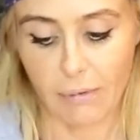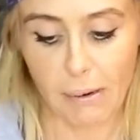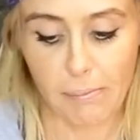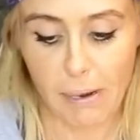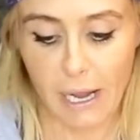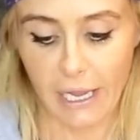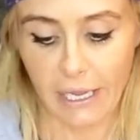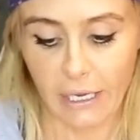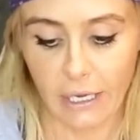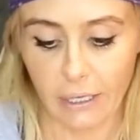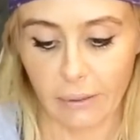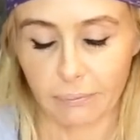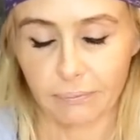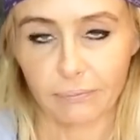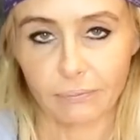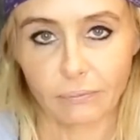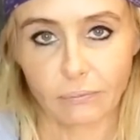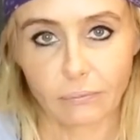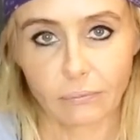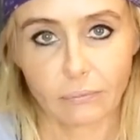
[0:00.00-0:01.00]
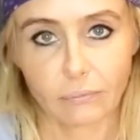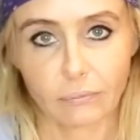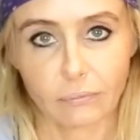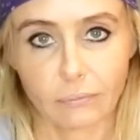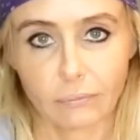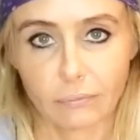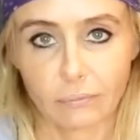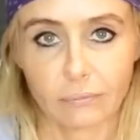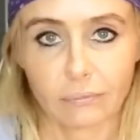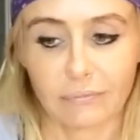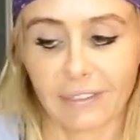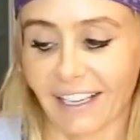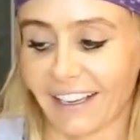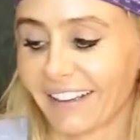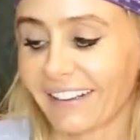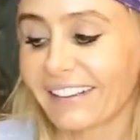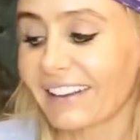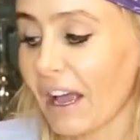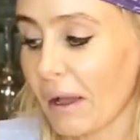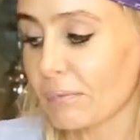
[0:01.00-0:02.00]
not buying it.
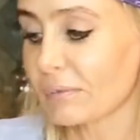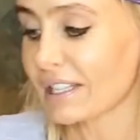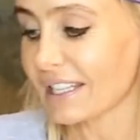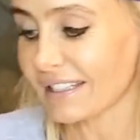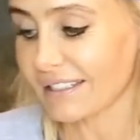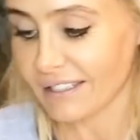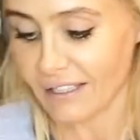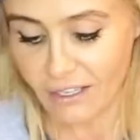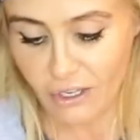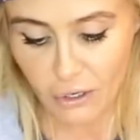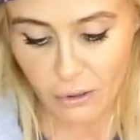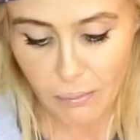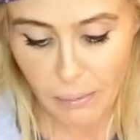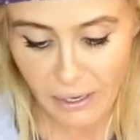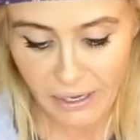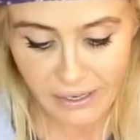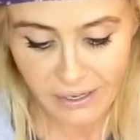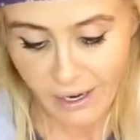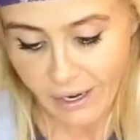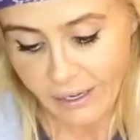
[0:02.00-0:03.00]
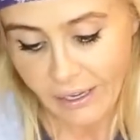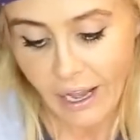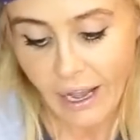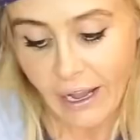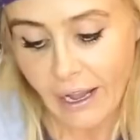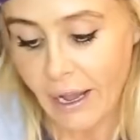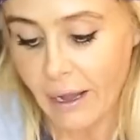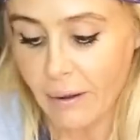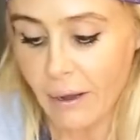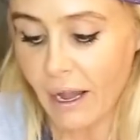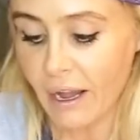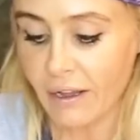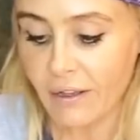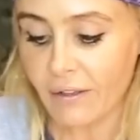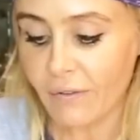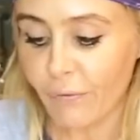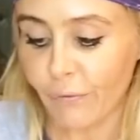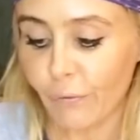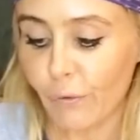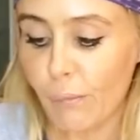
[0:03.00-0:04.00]
I'm teasing you, but
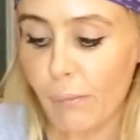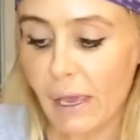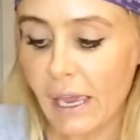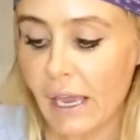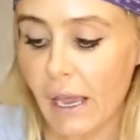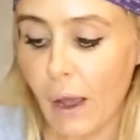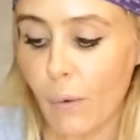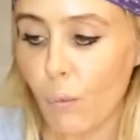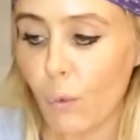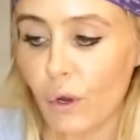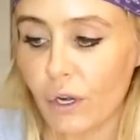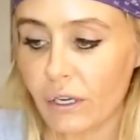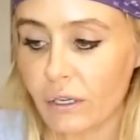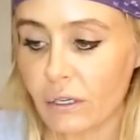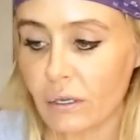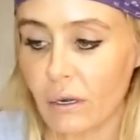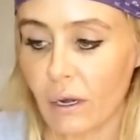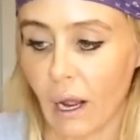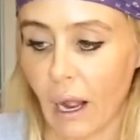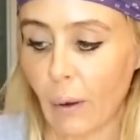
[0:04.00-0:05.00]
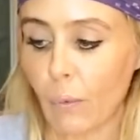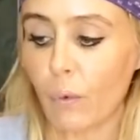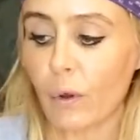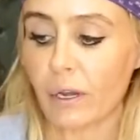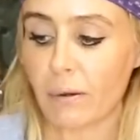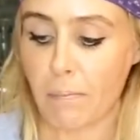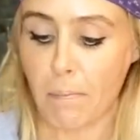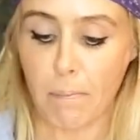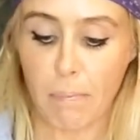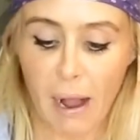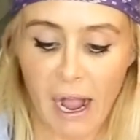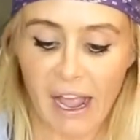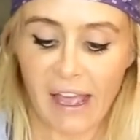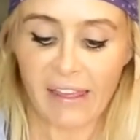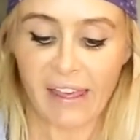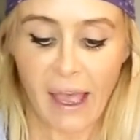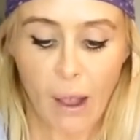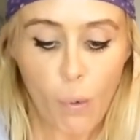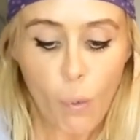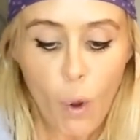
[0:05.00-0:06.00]
for me, I wouldn't buy
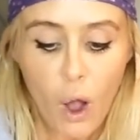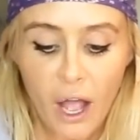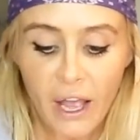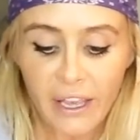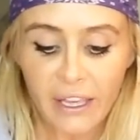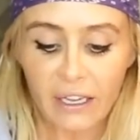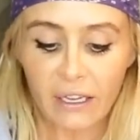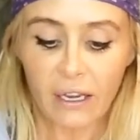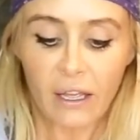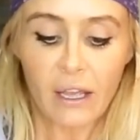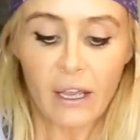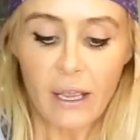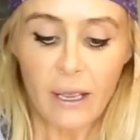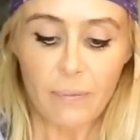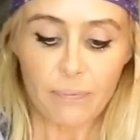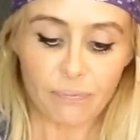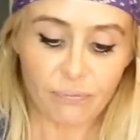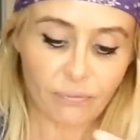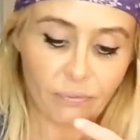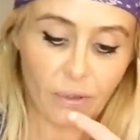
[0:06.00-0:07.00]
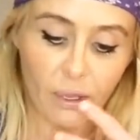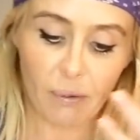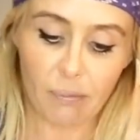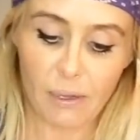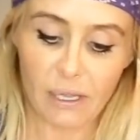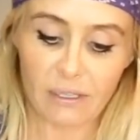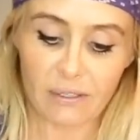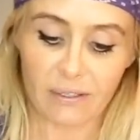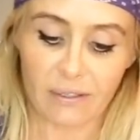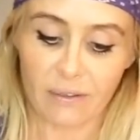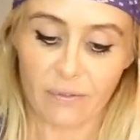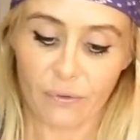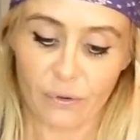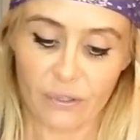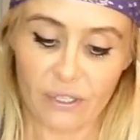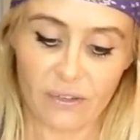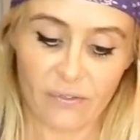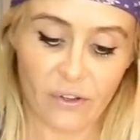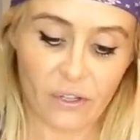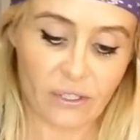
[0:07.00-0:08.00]
that wine, because
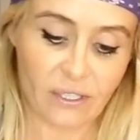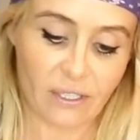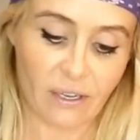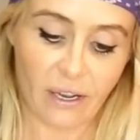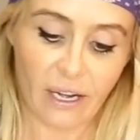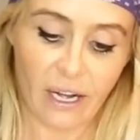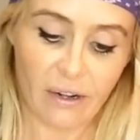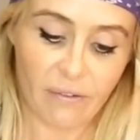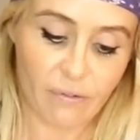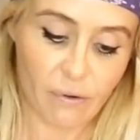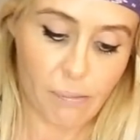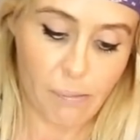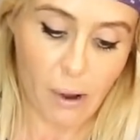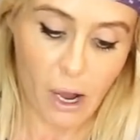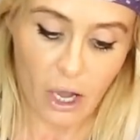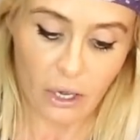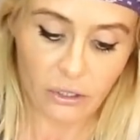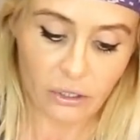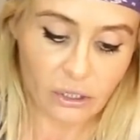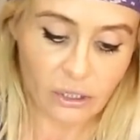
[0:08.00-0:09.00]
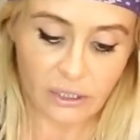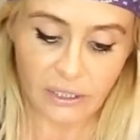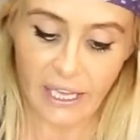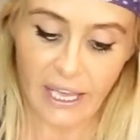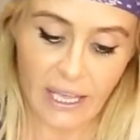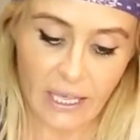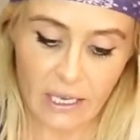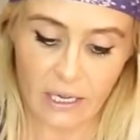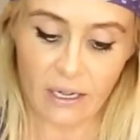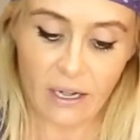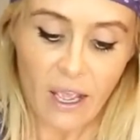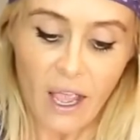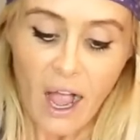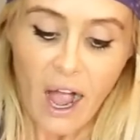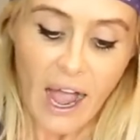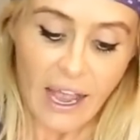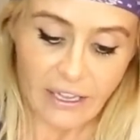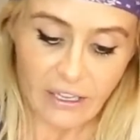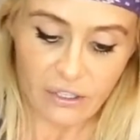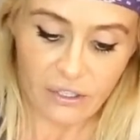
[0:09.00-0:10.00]
first of all, it's not out of a bottle, and
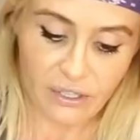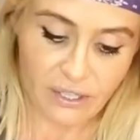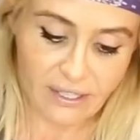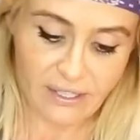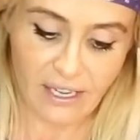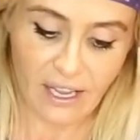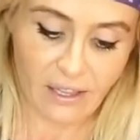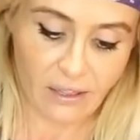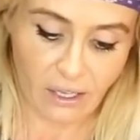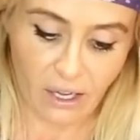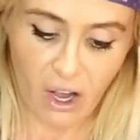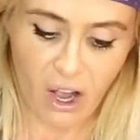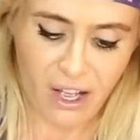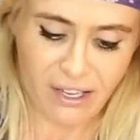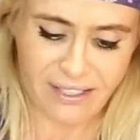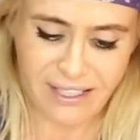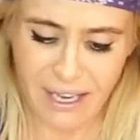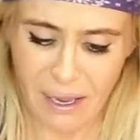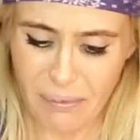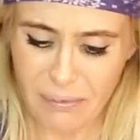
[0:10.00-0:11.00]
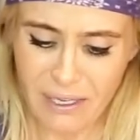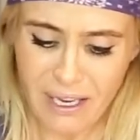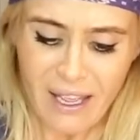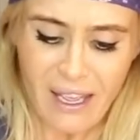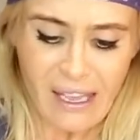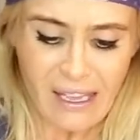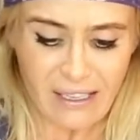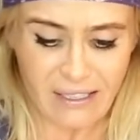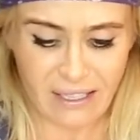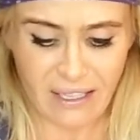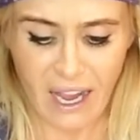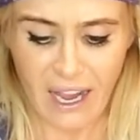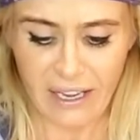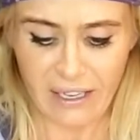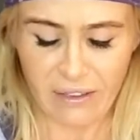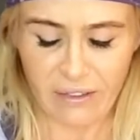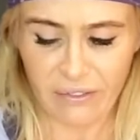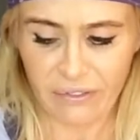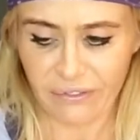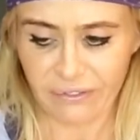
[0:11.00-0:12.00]
I understand the concept is
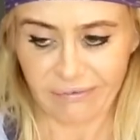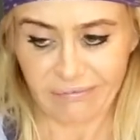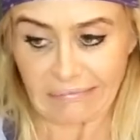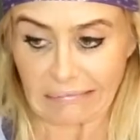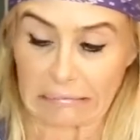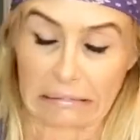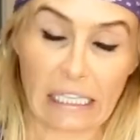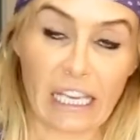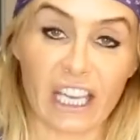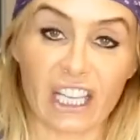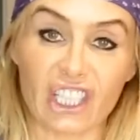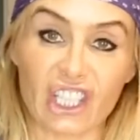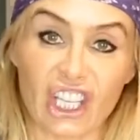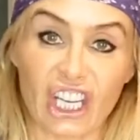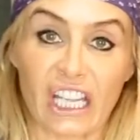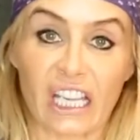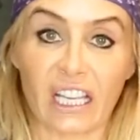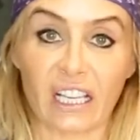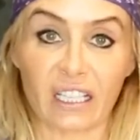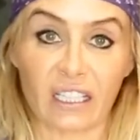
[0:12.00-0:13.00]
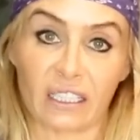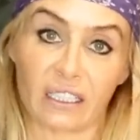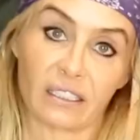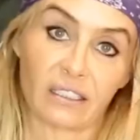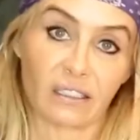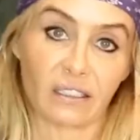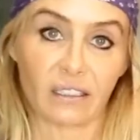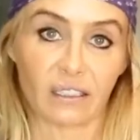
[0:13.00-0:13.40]
kind of kitschy and